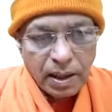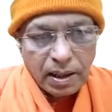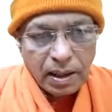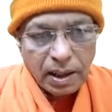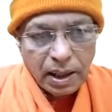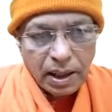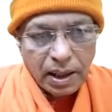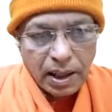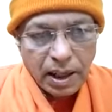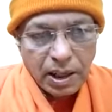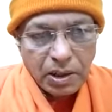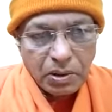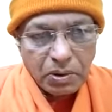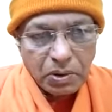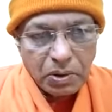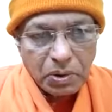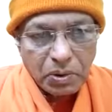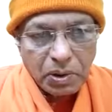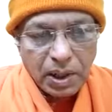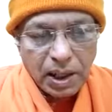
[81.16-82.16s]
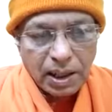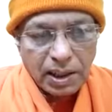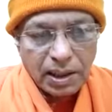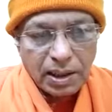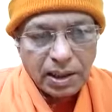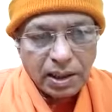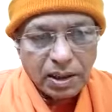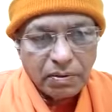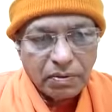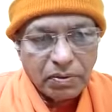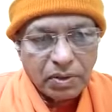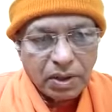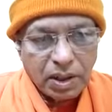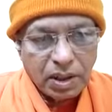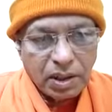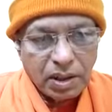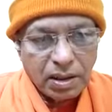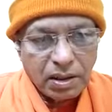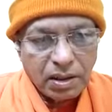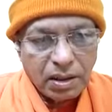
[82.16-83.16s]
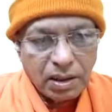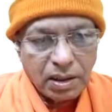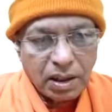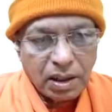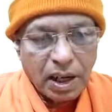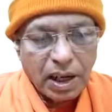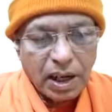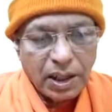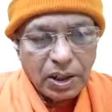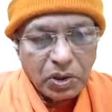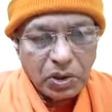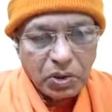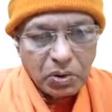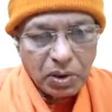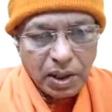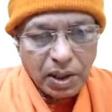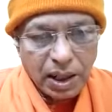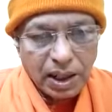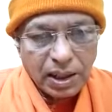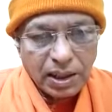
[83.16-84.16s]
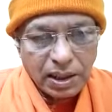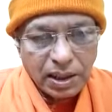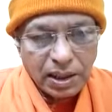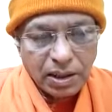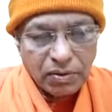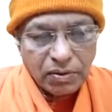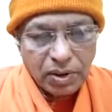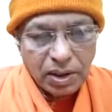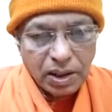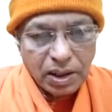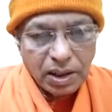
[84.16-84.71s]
that I should accept. I should accept.